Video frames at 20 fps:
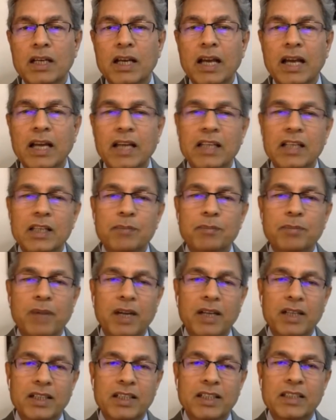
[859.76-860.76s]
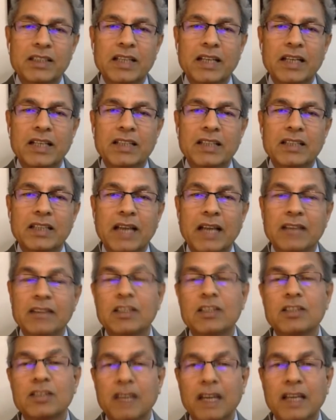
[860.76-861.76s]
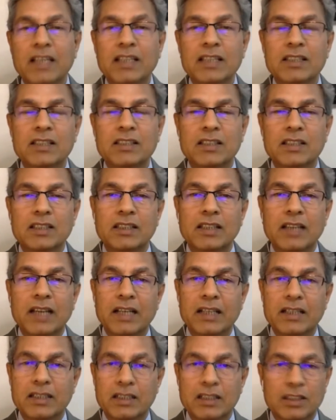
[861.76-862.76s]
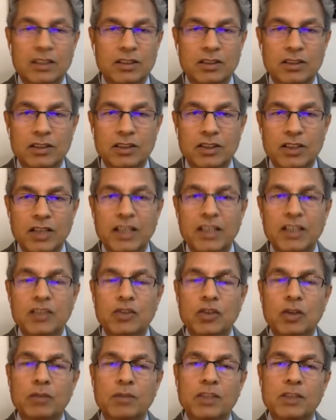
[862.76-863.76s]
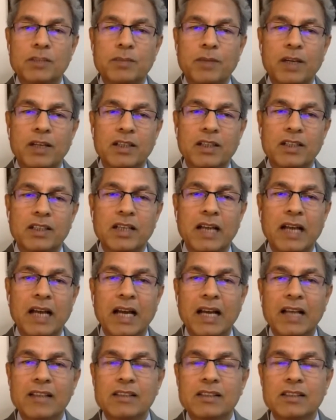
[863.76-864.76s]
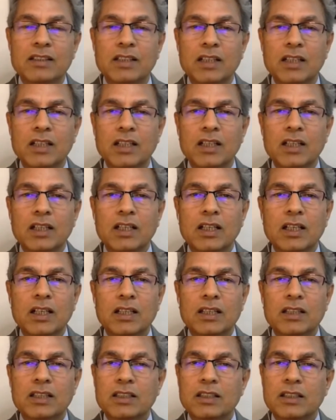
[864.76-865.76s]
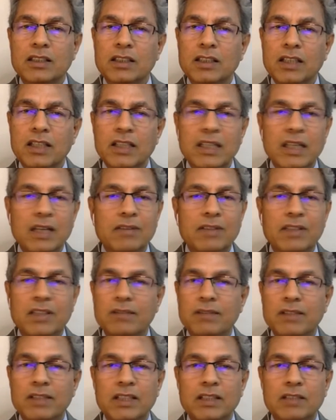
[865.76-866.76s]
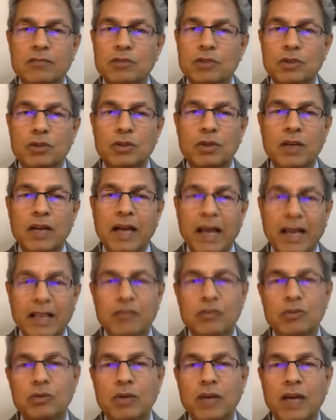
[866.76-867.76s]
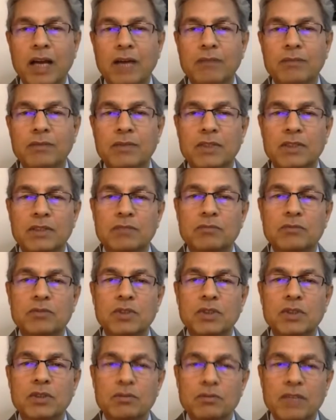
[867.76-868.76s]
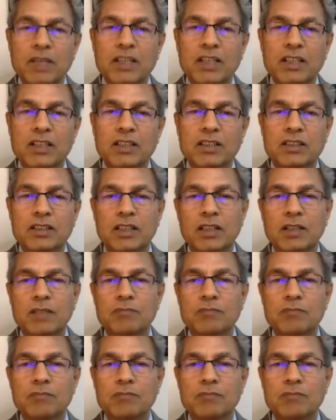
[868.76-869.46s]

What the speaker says: any party that has a size that Chinese Communist Party has, inevitably, has to have various